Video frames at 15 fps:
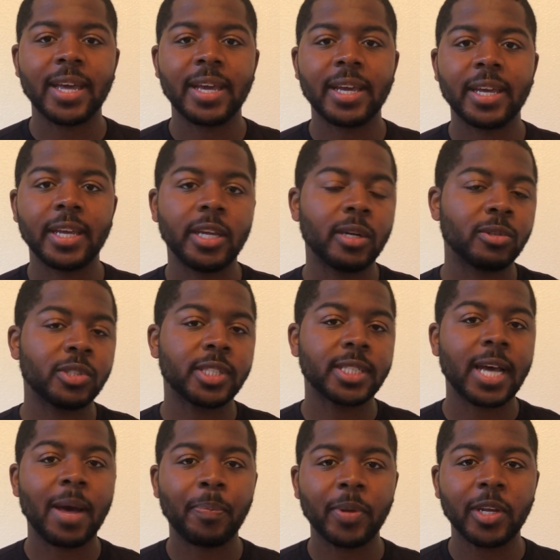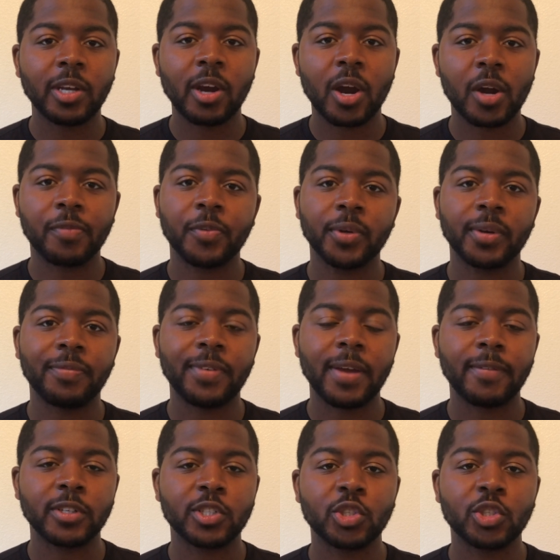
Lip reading: a shopping cart for your favorite